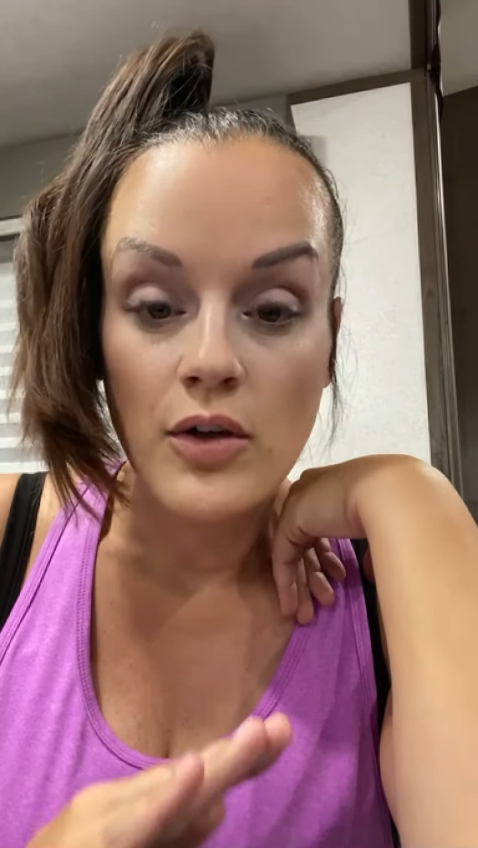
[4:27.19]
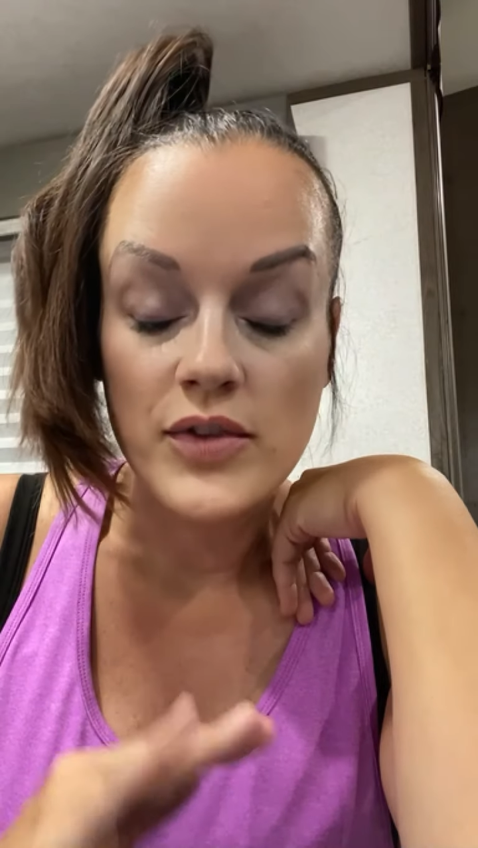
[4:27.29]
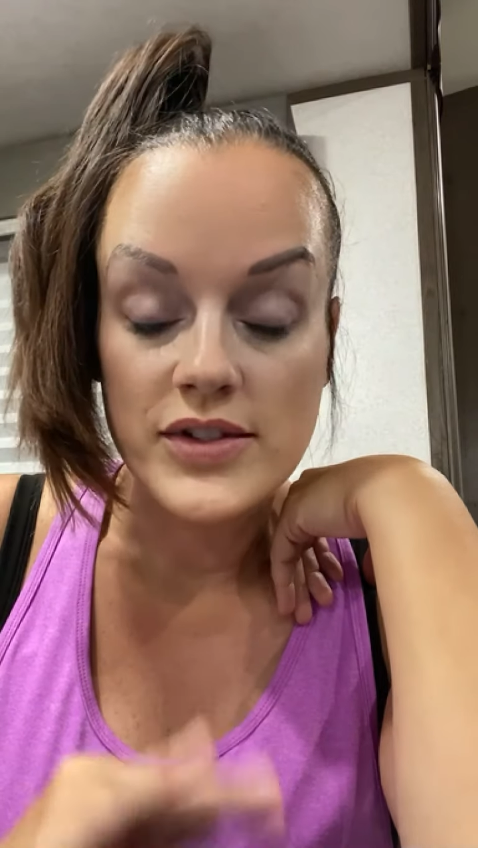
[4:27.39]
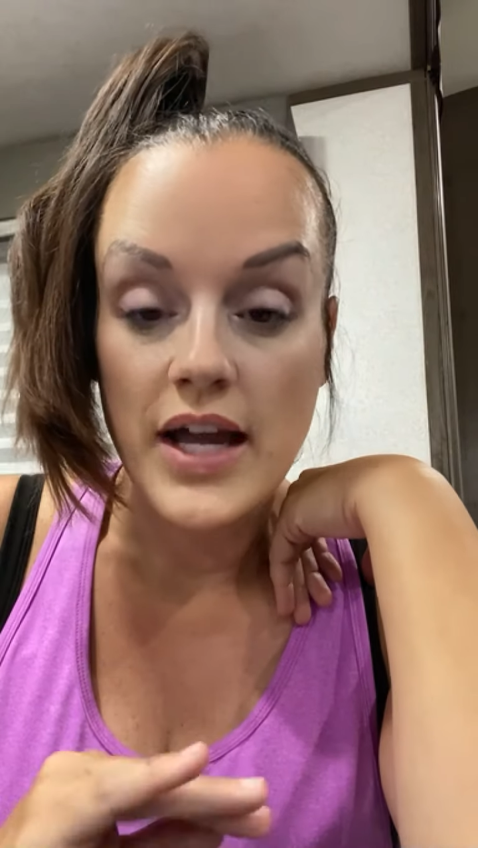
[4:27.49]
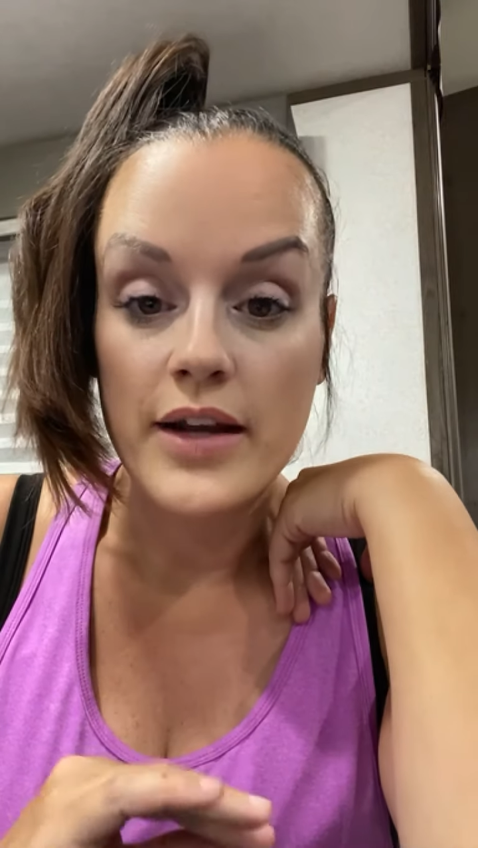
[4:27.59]
on
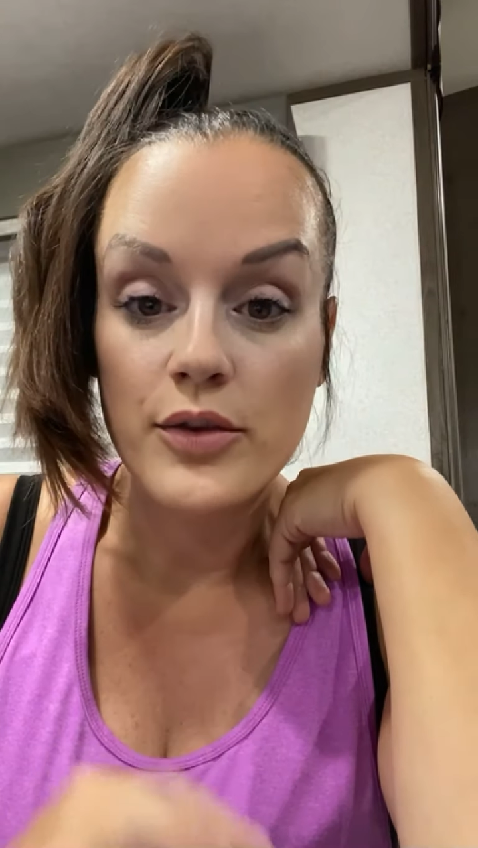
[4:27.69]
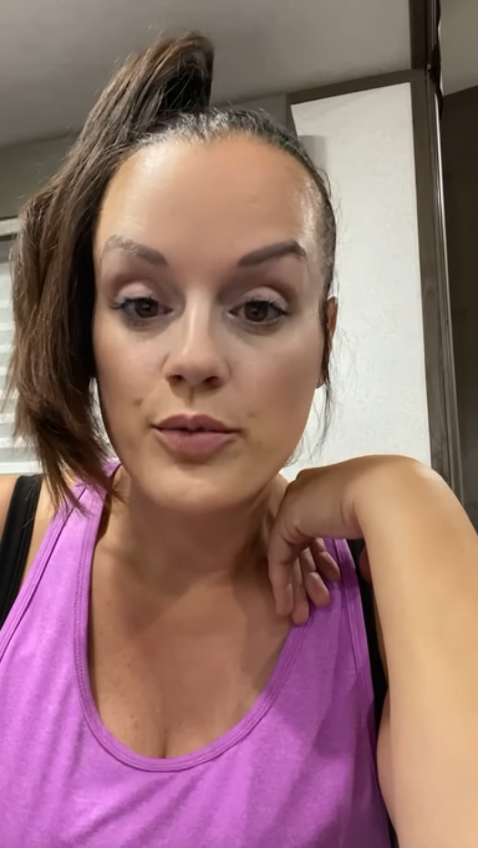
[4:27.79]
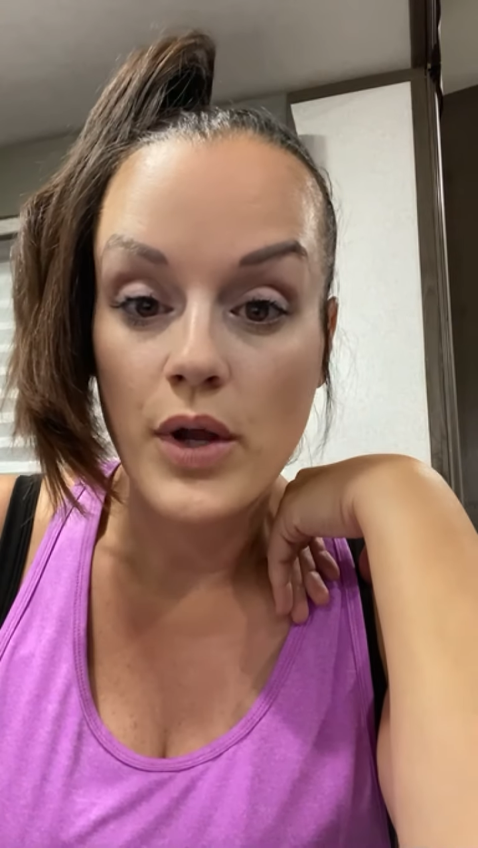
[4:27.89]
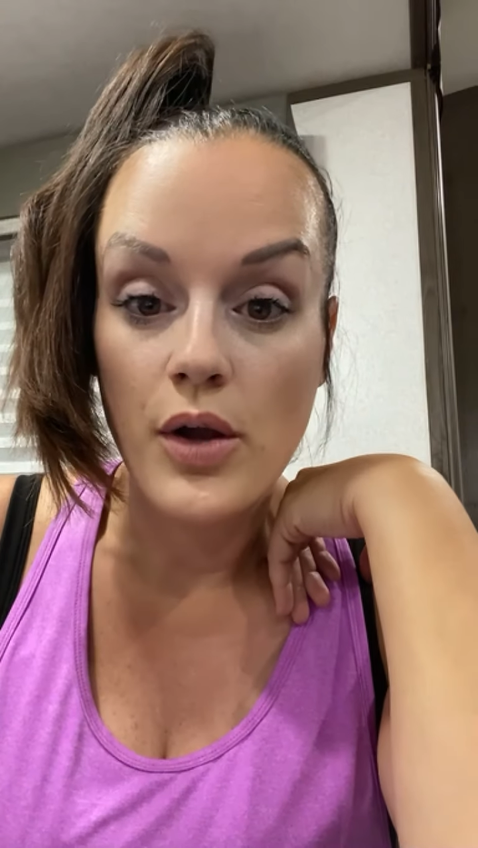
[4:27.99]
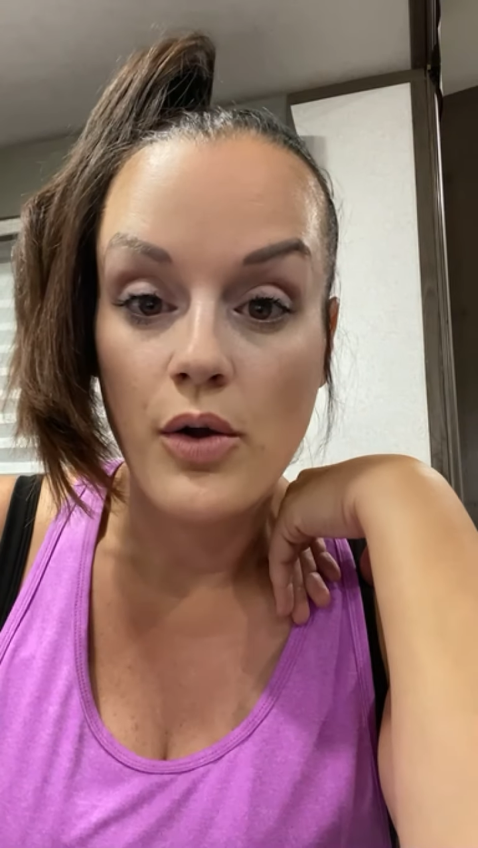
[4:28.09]
the side of the
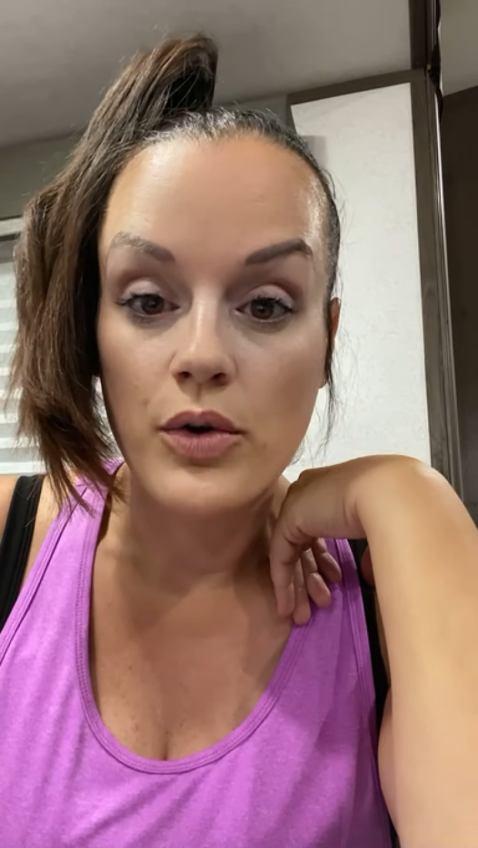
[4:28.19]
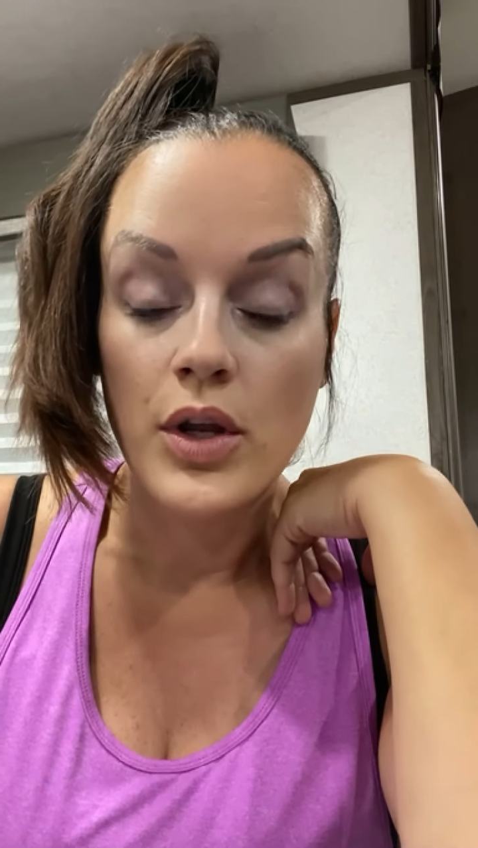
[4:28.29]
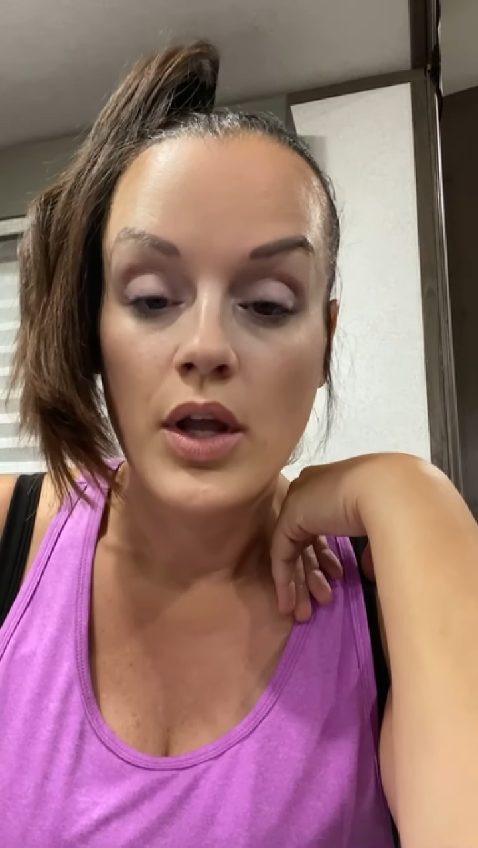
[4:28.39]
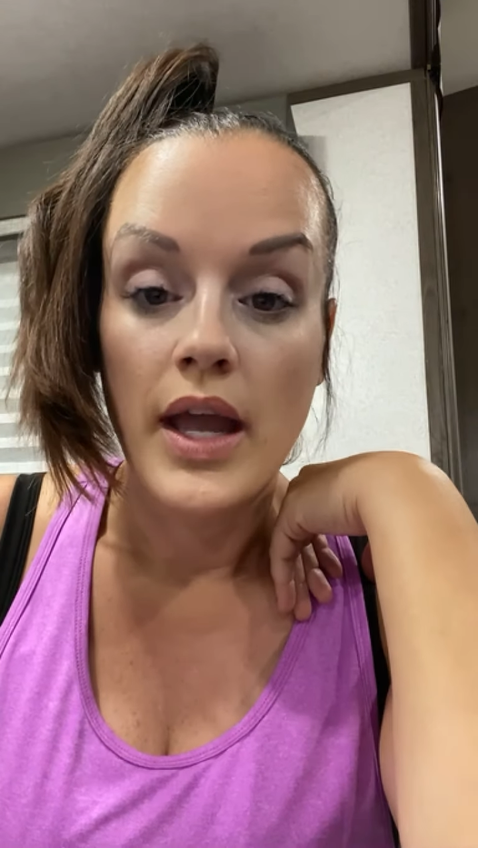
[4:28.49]
road